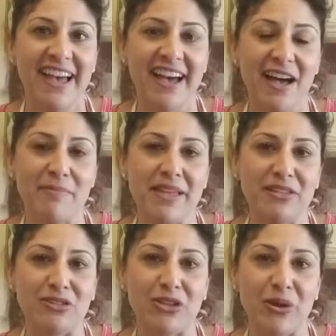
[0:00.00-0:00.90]

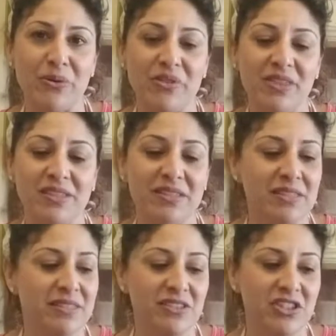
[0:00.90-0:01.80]
And so this
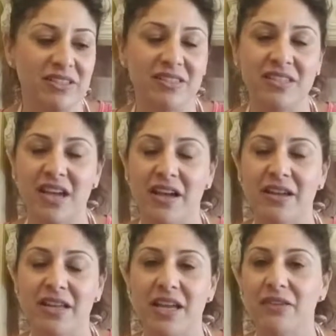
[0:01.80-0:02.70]
is just
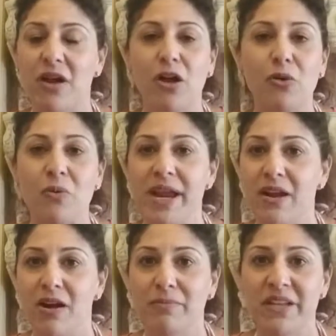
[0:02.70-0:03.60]
a great
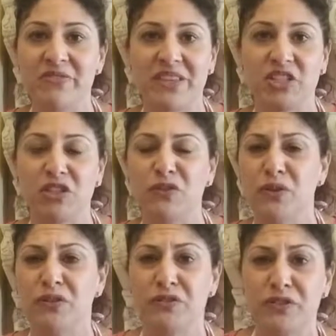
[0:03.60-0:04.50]
omelet that's just
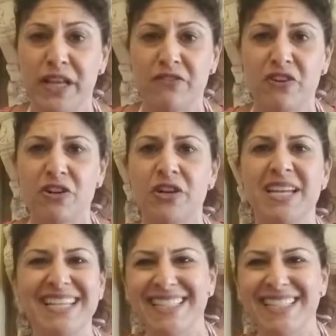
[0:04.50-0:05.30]
full of flavor,